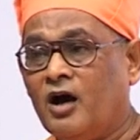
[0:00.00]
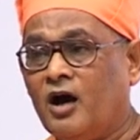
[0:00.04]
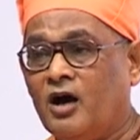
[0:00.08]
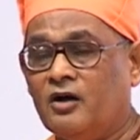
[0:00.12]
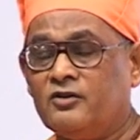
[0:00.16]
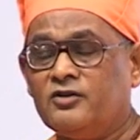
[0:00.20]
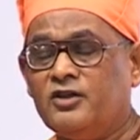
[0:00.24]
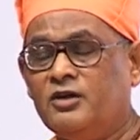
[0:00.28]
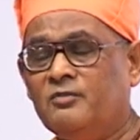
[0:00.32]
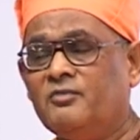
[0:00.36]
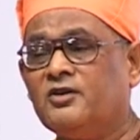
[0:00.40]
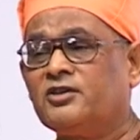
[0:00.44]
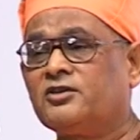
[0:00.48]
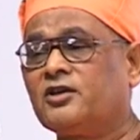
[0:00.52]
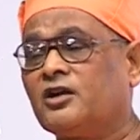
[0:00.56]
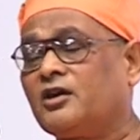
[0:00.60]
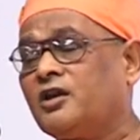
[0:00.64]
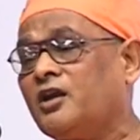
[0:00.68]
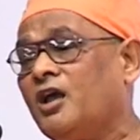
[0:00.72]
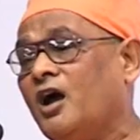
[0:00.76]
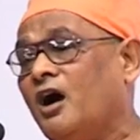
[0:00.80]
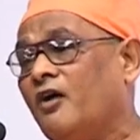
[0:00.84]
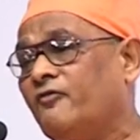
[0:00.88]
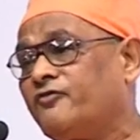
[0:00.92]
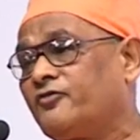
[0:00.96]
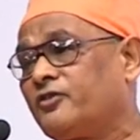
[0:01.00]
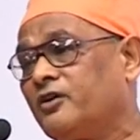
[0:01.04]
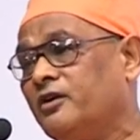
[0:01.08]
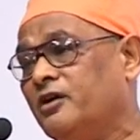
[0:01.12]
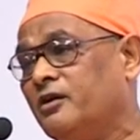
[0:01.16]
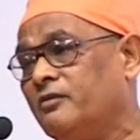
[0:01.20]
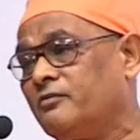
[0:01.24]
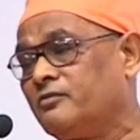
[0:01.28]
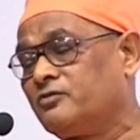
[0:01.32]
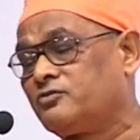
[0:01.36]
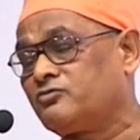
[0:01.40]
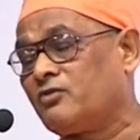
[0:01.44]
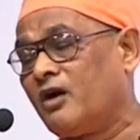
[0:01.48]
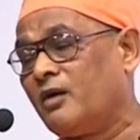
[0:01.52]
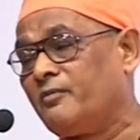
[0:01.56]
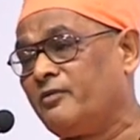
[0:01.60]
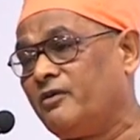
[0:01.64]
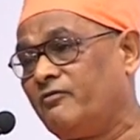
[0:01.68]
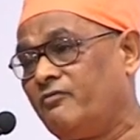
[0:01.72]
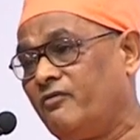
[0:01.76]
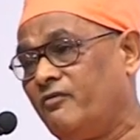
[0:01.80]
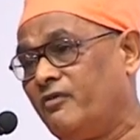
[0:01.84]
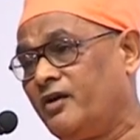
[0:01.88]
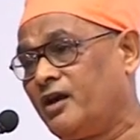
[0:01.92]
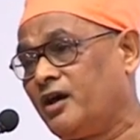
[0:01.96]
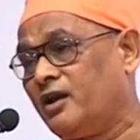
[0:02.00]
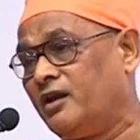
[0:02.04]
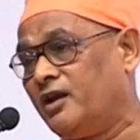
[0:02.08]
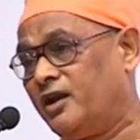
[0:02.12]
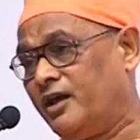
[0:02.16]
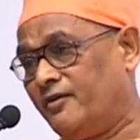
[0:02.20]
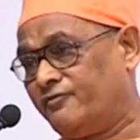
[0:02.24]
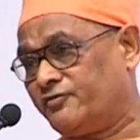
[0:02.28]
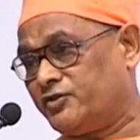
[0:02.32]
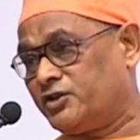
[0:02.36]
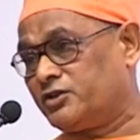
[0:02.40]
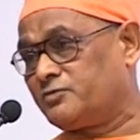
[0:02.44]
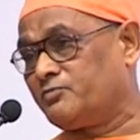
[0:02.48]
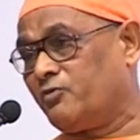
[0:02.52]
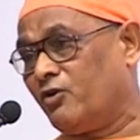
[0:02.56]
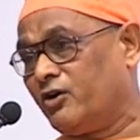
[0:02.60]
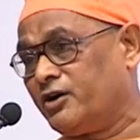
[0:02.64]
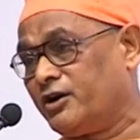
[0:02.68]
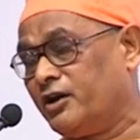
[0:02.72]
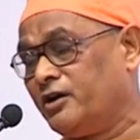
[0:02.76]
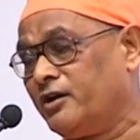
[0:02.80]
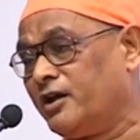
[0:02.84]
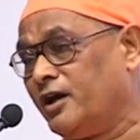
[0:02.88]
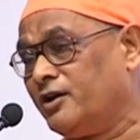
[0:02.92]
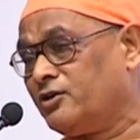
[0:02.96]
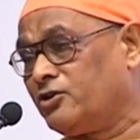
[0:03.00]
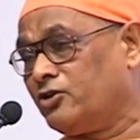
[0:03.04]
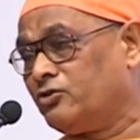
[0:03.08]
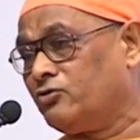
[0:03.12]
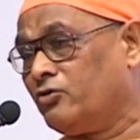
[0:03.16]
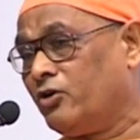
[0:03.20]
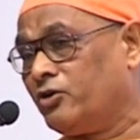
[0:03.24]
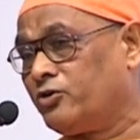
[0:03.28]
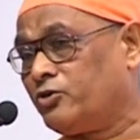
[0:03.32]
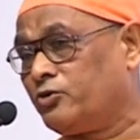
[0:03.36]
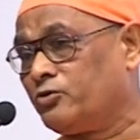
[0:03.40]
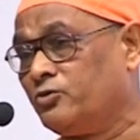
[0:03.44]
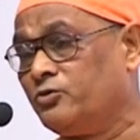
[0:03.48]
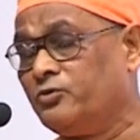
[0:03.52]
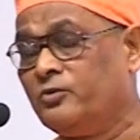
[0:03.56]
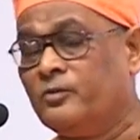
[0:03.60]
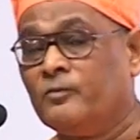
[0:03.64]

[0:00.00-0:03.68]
immediately after Swami Vivekananda left his body in 1902,